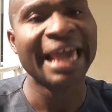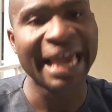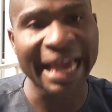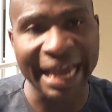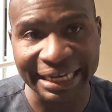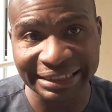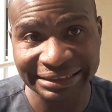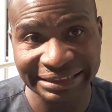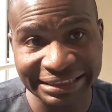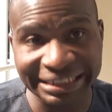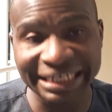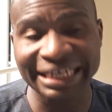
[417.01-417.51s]

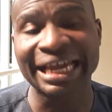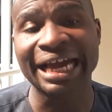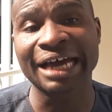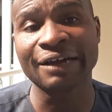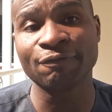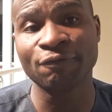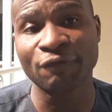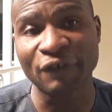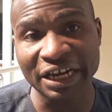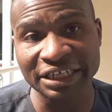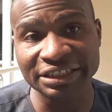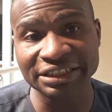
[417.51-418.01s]
and take
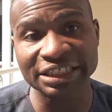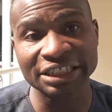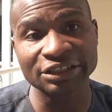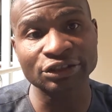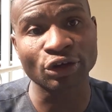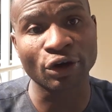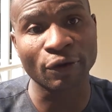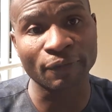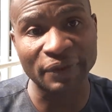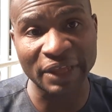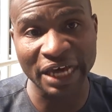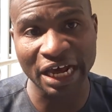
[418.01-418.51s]
advantage
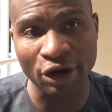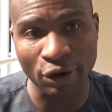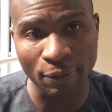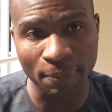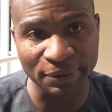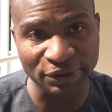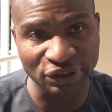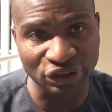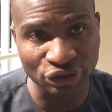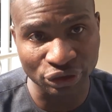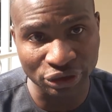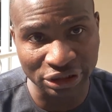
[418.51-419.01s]
of that
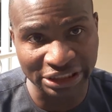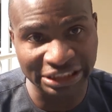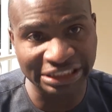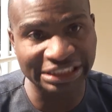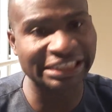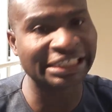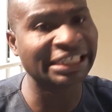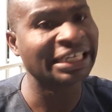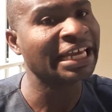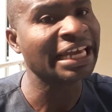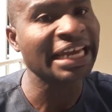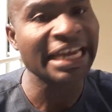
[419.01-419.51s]

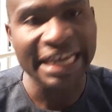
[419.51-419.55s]
opportunity